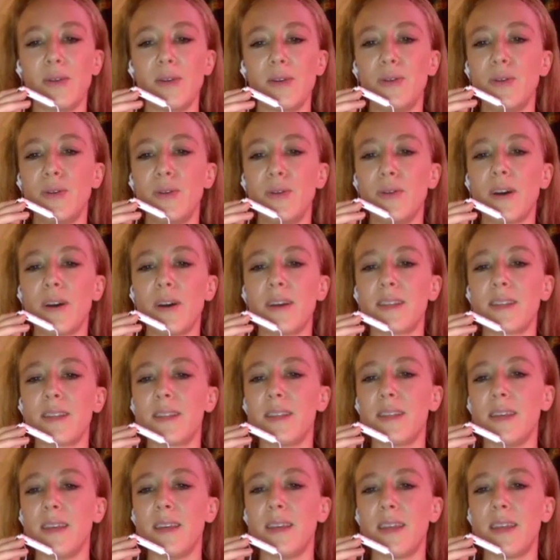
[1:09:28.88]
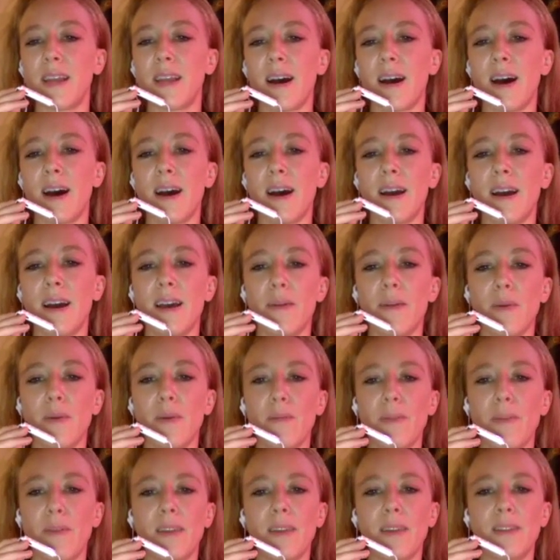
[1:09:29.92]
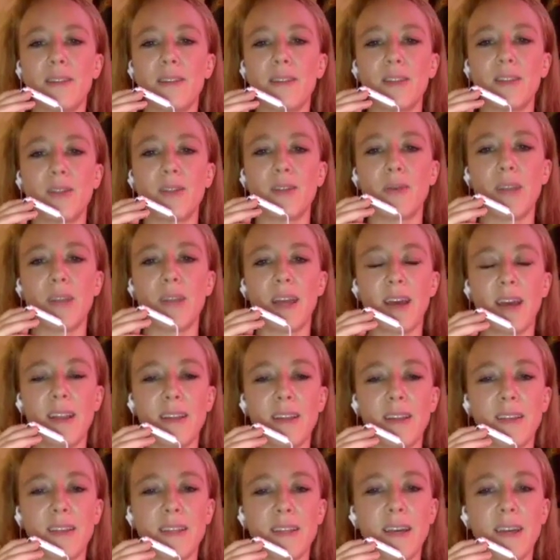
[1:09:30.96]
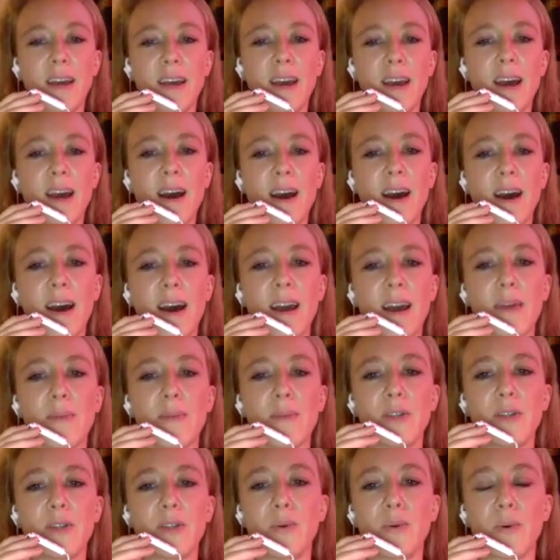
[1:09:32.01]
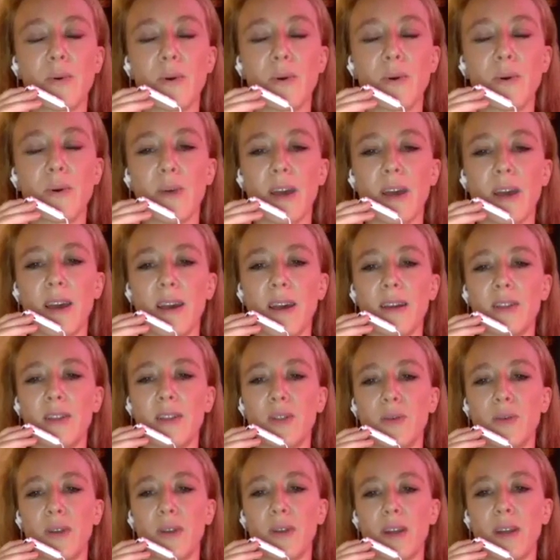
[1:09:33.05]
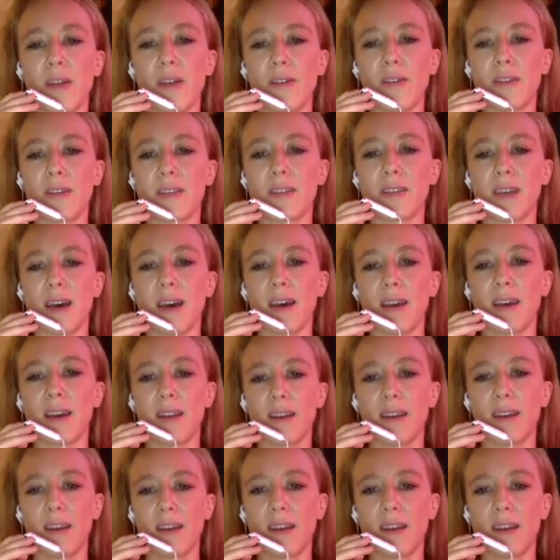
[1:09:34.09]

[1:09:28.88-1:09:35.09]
You do not see that I am a means to an end. I am a doorway to another side.